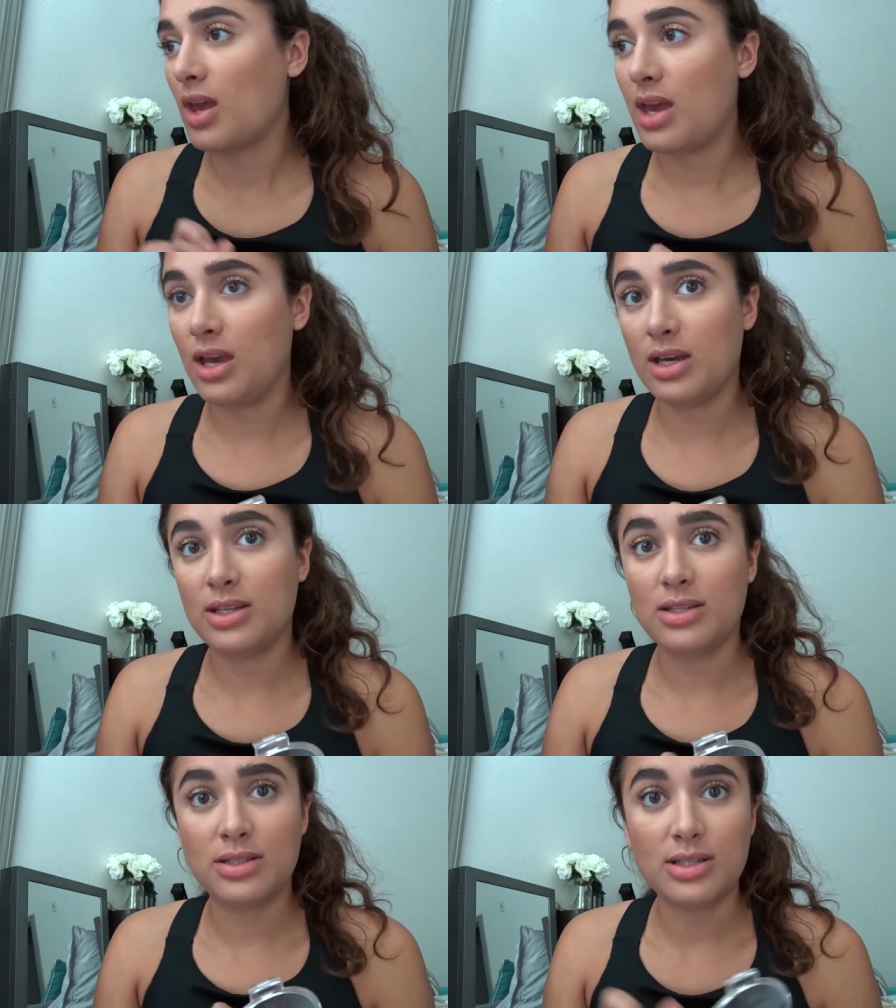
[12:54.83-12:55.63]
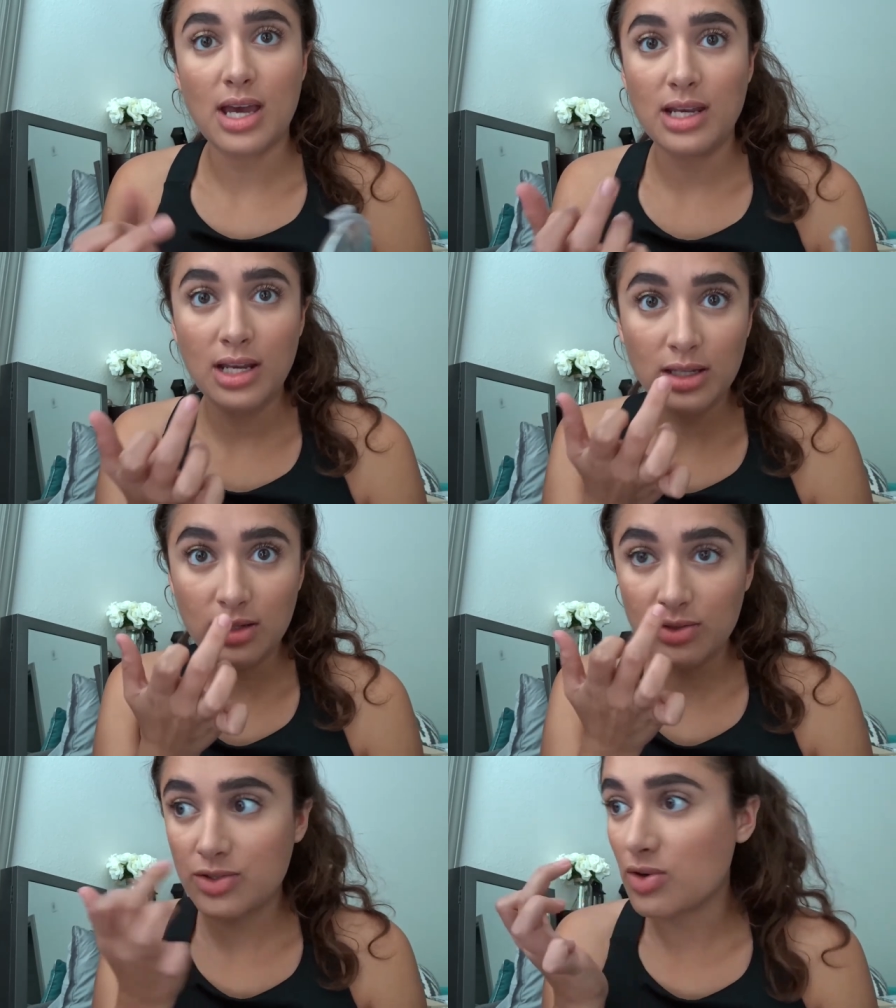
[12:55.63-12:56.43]
And I need a
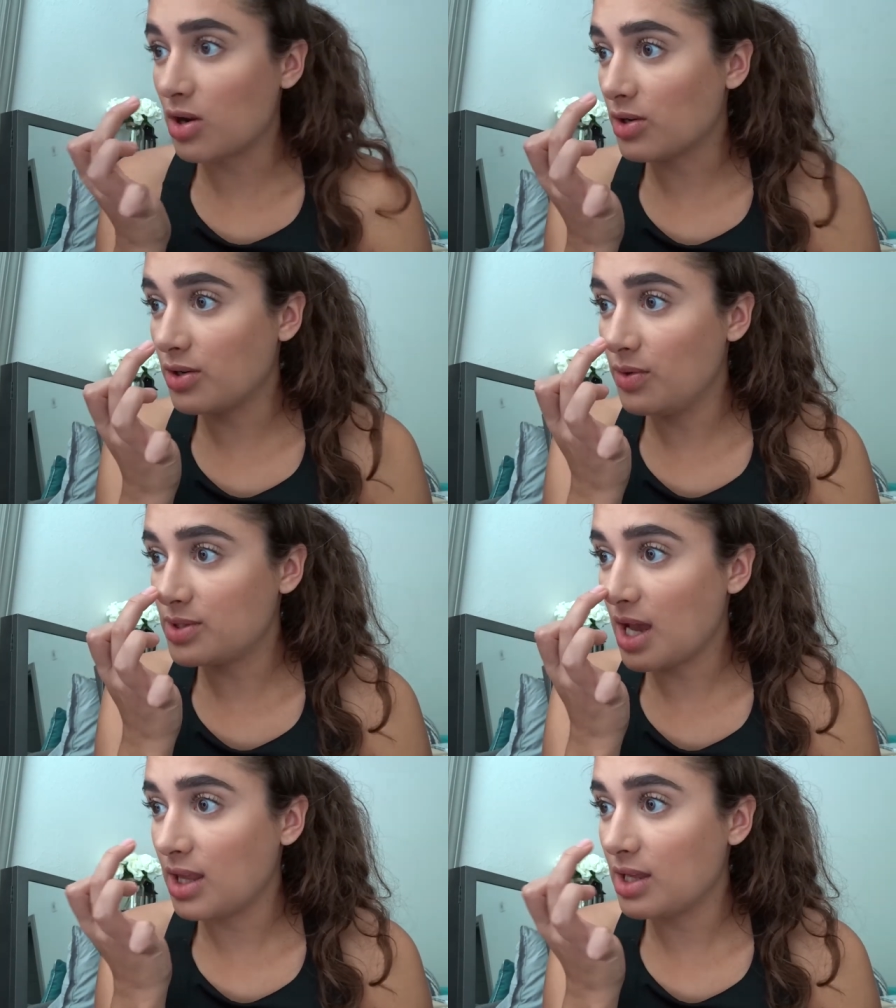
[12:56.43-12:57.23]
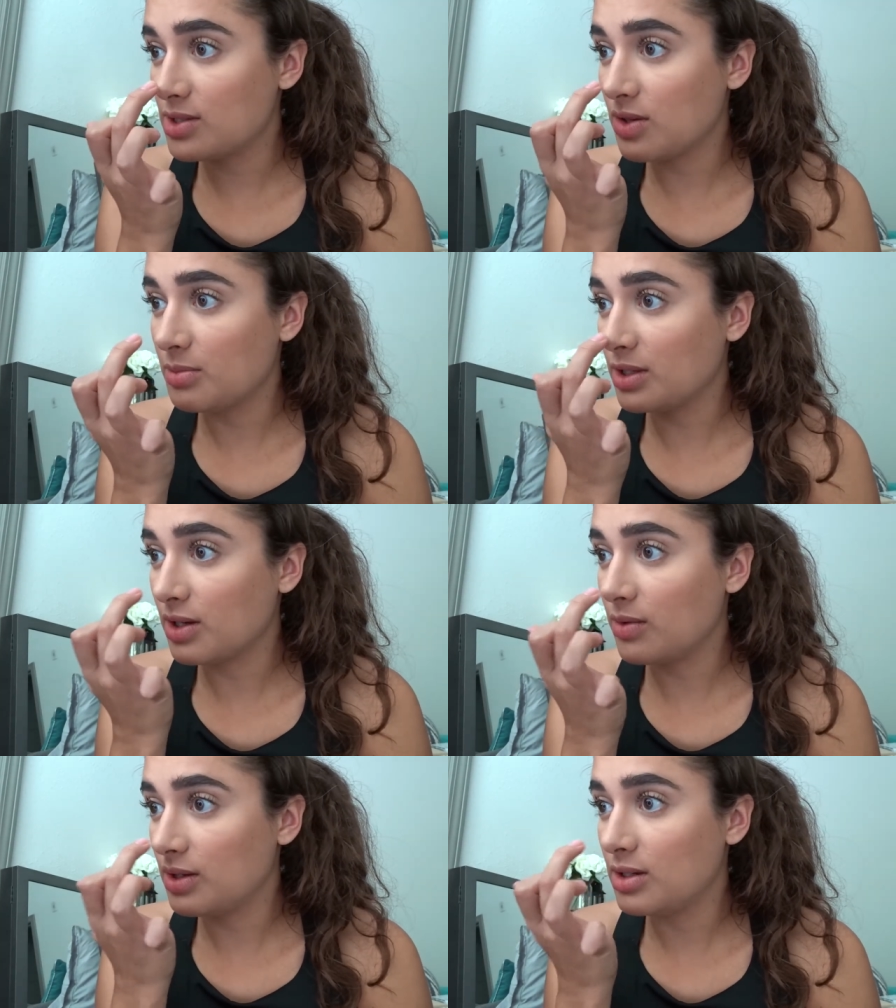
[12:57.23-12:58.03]
little stronger nose highlight, so I'm gonna
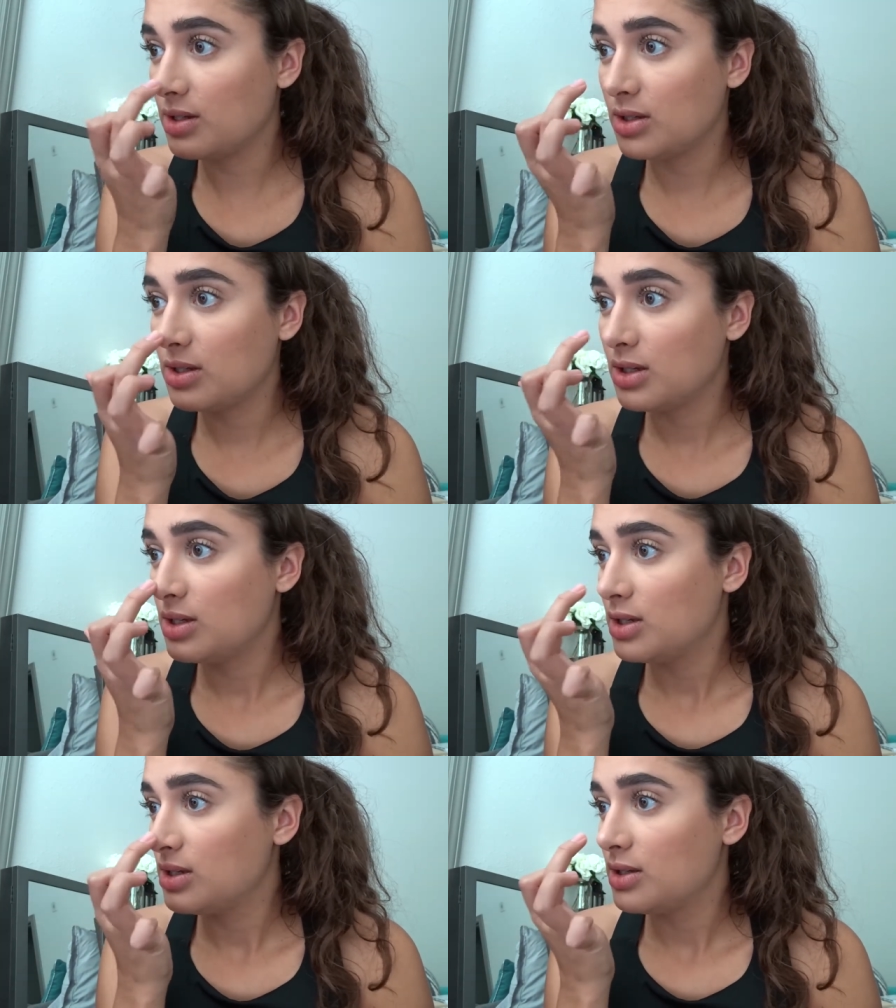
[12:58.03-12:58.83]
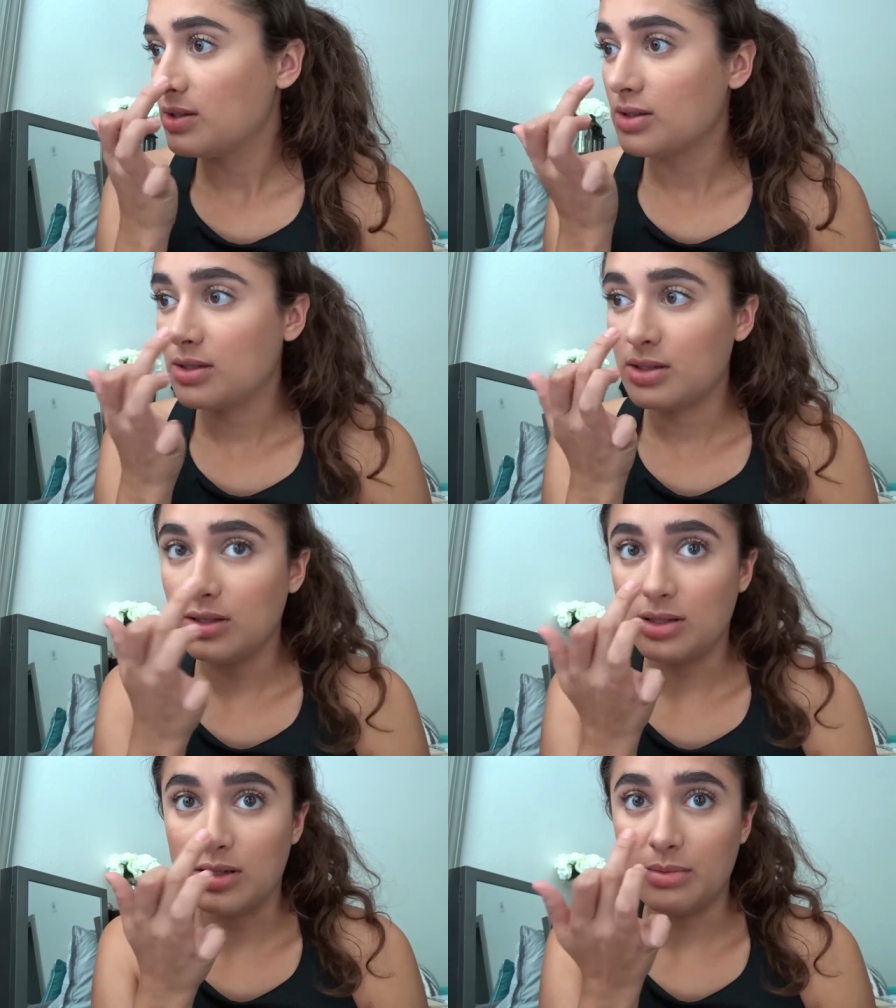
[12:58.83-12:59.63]
go in
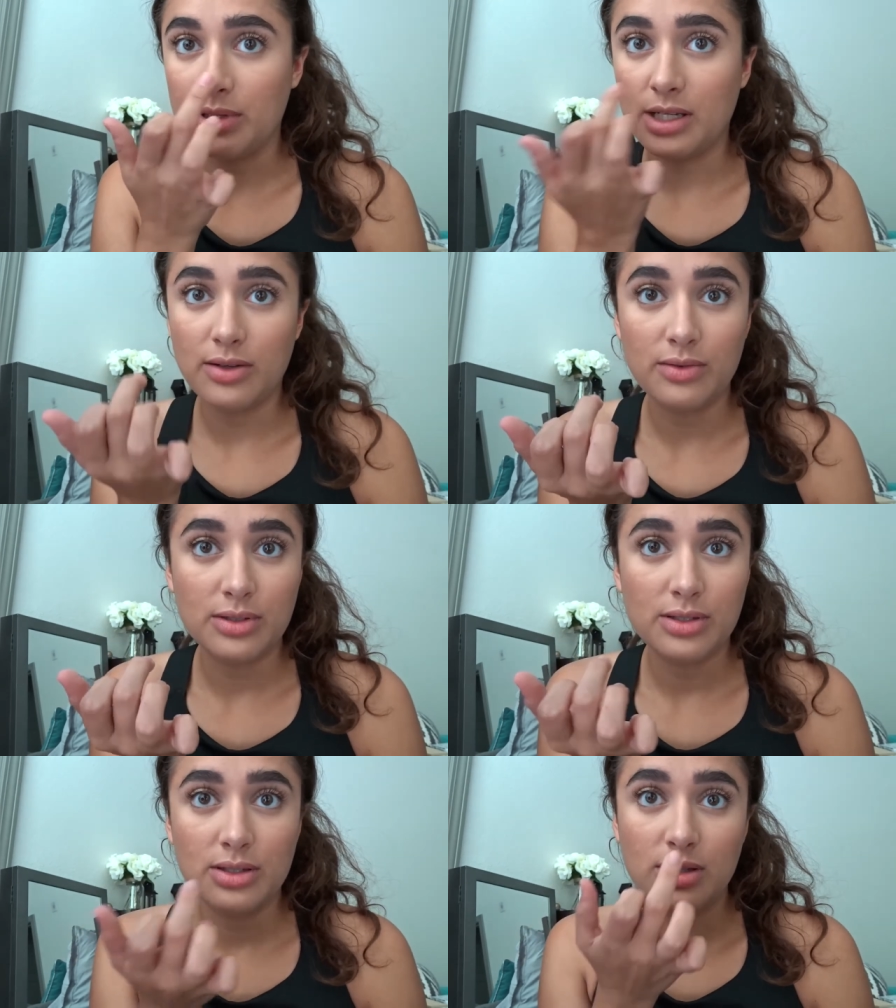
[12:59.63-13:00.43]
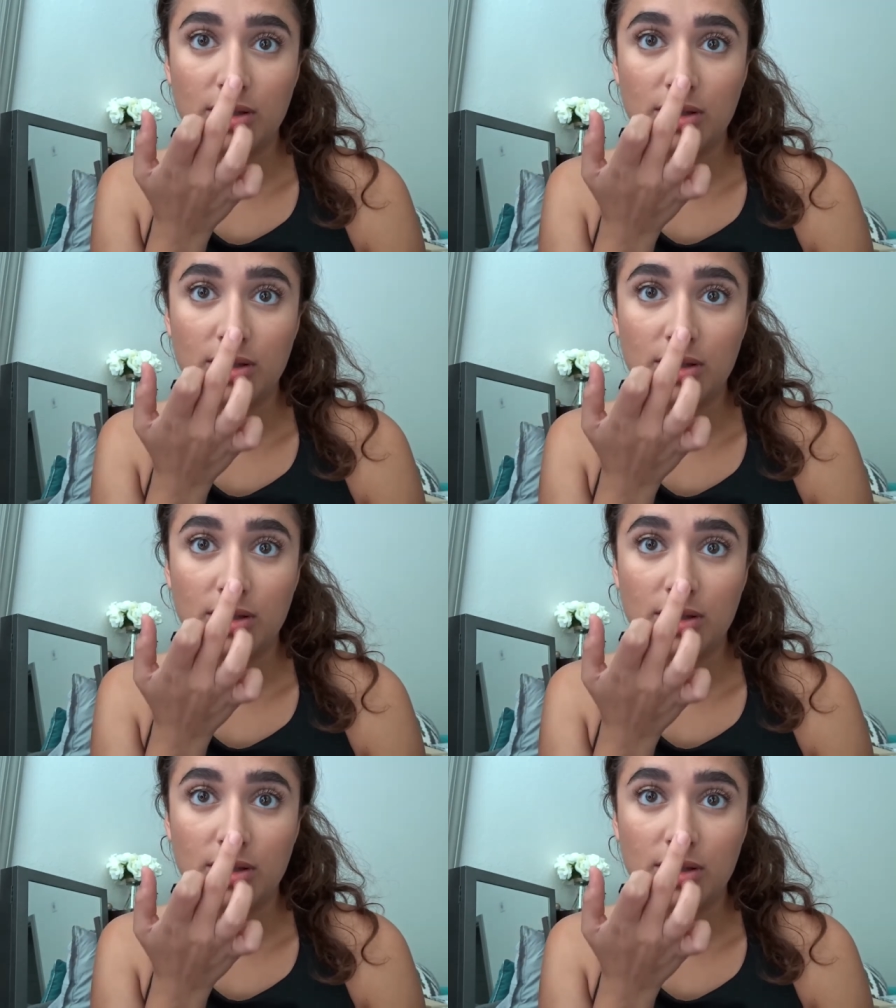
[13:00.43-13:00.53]
a little on my nose.